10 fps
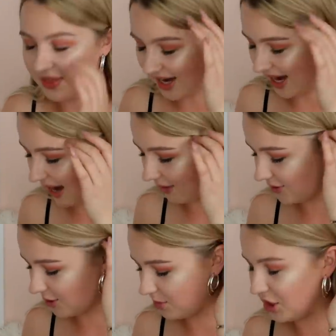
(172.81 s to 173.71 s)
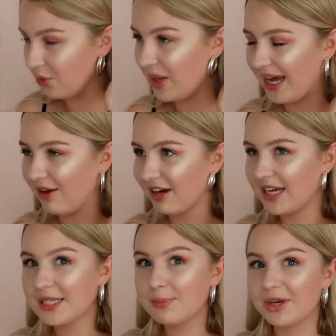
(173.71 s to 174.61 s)
then have some new
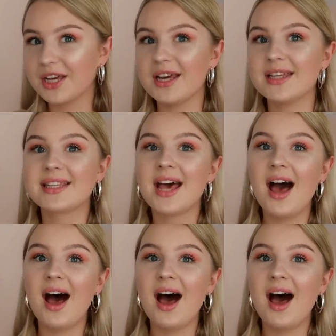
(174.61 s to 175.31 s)
earrings, because